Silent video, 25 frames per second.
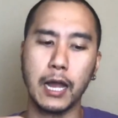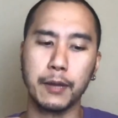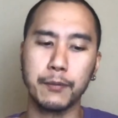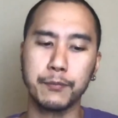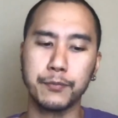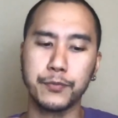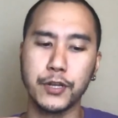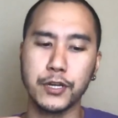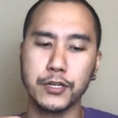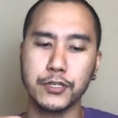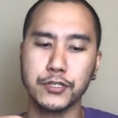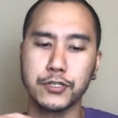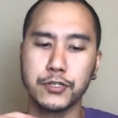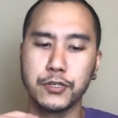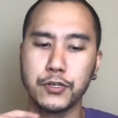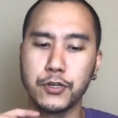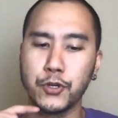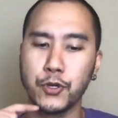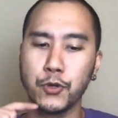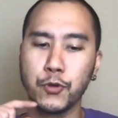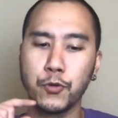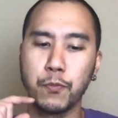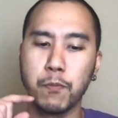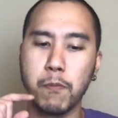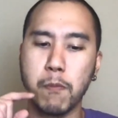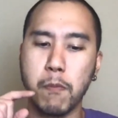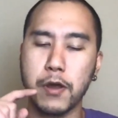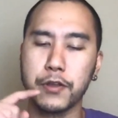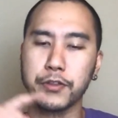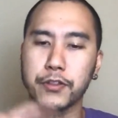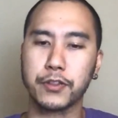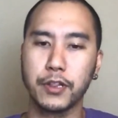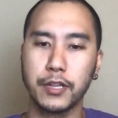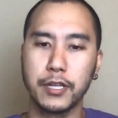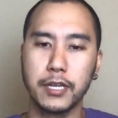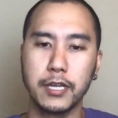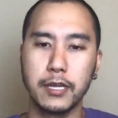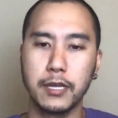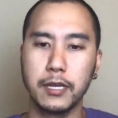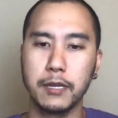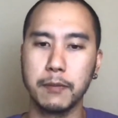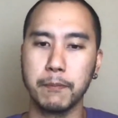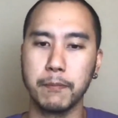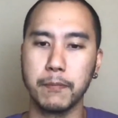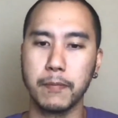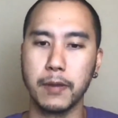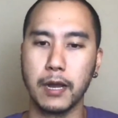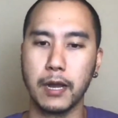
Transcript: There's new monthly